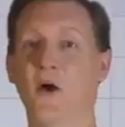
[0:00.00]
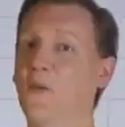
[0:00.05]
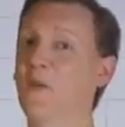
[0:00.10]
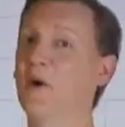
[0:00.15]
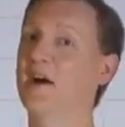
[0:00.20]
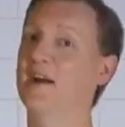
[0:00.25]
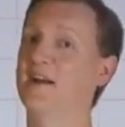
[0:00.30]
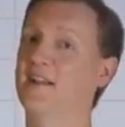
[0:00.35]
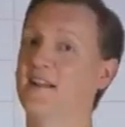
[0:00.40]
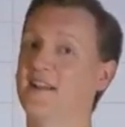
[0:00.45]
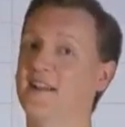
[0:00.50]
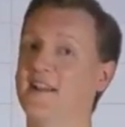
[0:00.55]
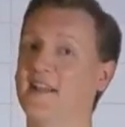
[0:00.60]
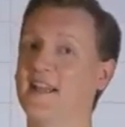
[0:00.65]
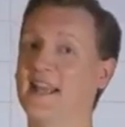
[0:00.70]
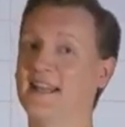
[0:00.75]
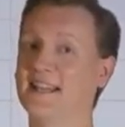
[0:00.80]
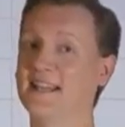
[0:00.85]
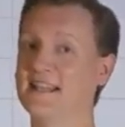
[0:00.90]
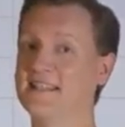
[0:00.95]
Well,
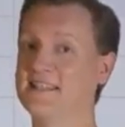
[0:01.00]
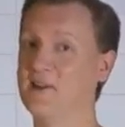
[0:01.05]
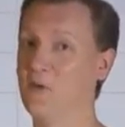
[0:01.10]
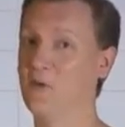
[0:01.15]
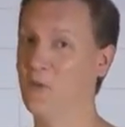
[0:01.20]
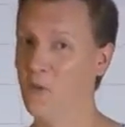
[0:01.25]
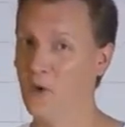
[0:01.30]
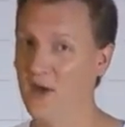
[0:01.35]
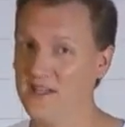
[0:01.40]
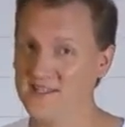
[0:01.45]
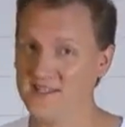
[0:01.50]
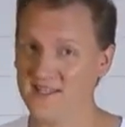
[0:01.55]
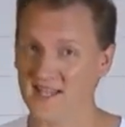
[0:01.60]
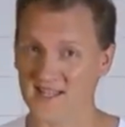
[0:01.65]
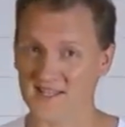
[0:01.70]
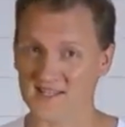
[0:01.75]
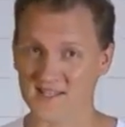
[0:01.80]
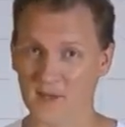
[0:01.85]
at least it was that